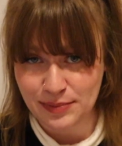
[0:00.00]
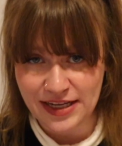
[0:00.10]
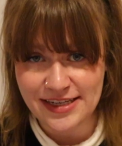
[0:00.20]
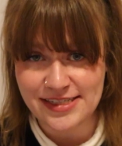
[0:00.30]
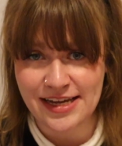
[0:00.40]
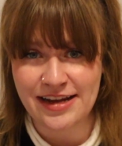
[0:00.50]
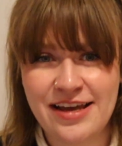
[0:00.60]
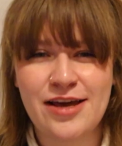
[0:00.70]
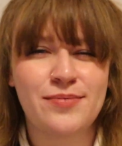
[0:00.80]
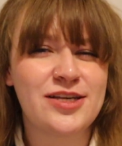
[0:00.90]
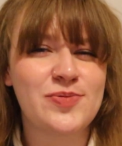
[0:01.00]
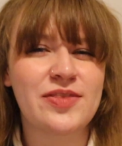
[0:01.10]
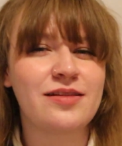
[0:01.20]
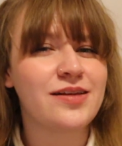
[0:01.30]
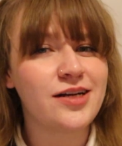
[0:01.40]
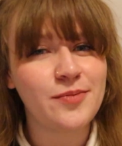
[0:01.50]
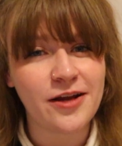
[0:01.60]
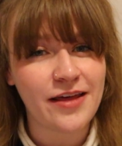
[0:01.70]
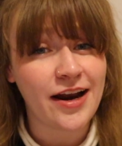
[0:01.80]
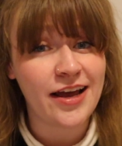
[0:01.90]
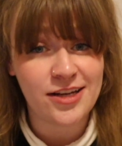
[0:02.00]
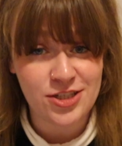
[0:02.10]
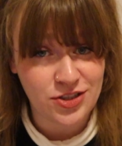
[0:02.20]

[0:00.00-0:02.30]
place in, mixed with a little bit of that edgy